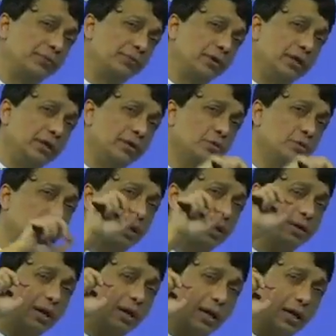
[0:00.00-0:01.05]
Okay, so they
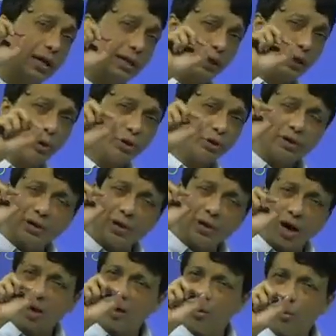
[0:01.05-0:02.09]
are yellowish and
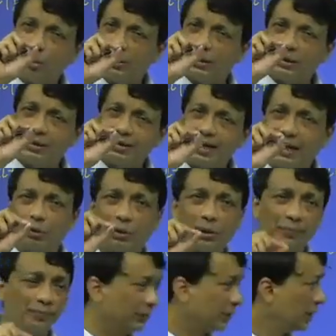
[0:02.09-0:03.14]
hard looking and granular,
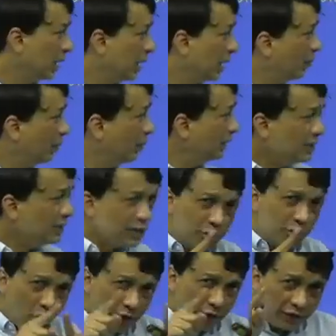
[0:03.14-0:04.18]
but these are
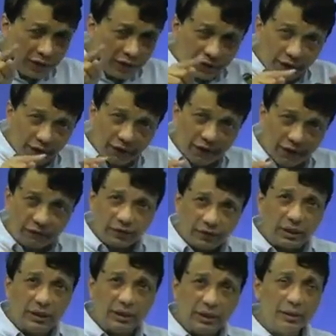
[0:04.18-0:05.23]
soft and
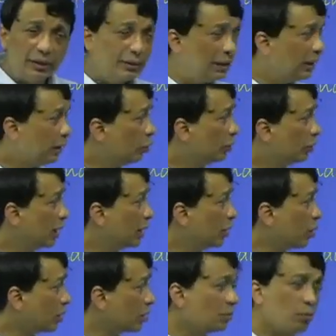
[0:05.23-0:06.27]
fluffy. They look like
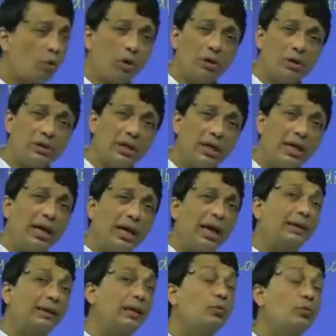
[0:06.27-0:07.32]
cotton balls,
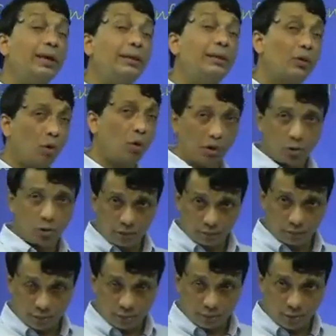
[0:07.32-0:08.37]
and that's why they're called cotton
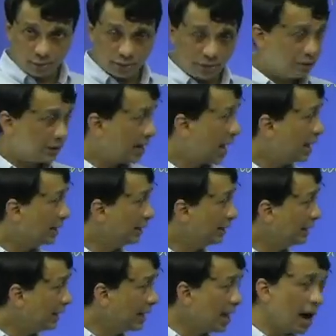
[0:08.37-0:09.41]
wool spots, and
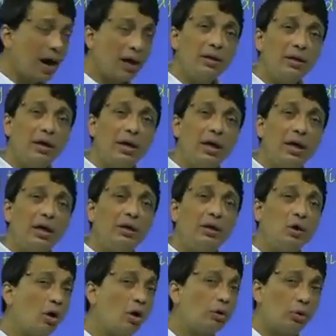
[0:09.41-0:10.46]
they are
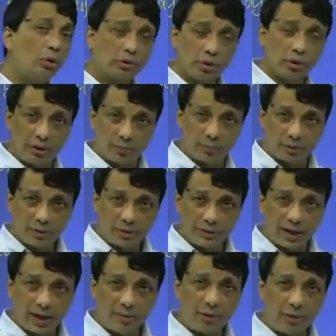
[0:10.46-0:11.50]
not cholesterol deposits.
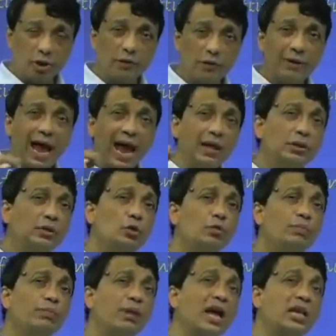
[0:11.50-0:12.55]
They are because of
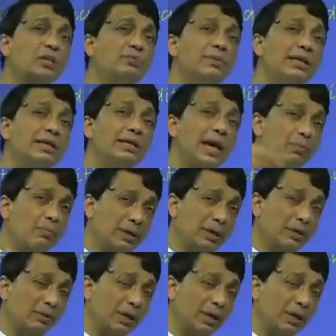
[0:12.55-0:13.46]
exoplasmic debris.